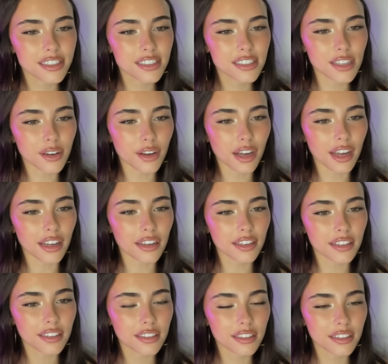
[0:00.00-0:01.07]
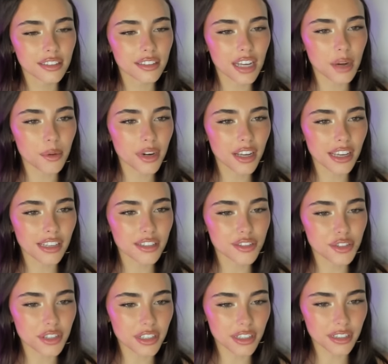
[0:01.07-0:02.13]
Okay. I want to
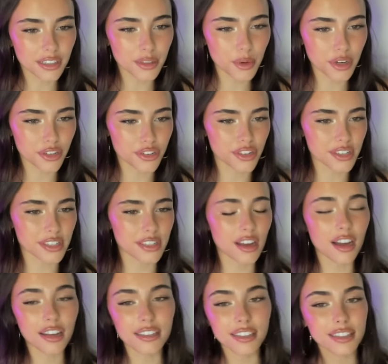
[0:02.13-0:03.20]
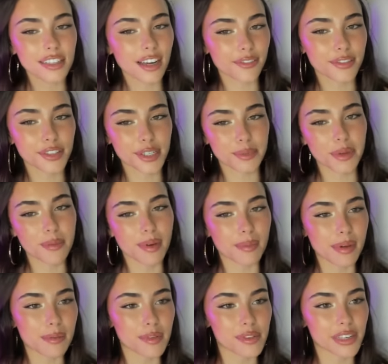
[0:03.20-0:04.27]
answer questions not it doesn't have to just be about
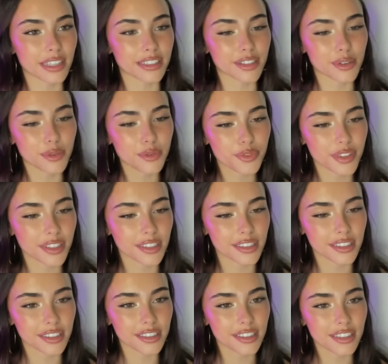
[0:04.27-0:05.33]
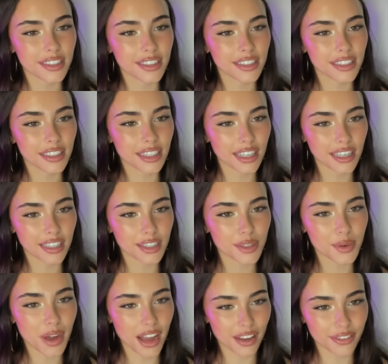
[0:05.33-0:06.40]
my music. Don't feel like
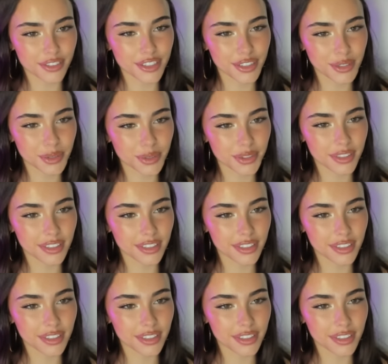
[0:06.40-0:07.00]
you have to.